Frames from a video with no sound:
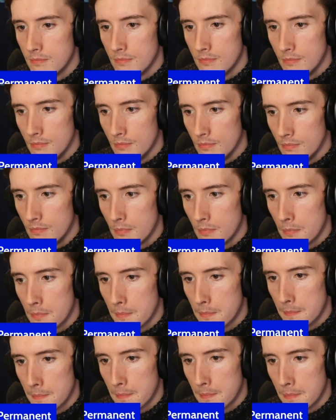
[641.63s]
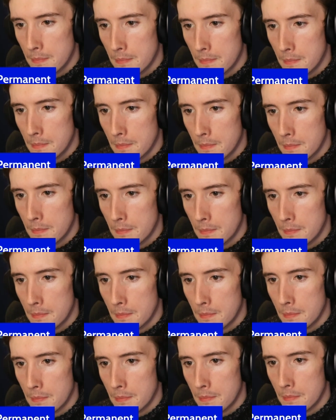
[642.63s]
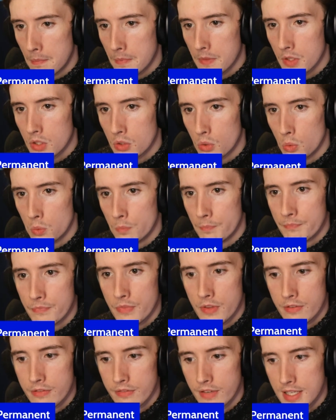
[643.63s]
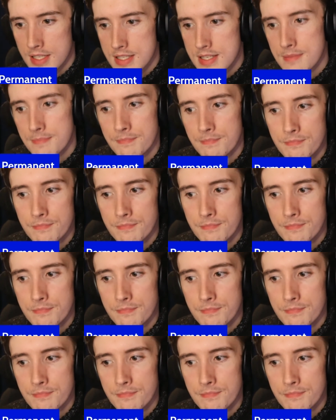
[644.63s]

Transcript: Cool. Fixed.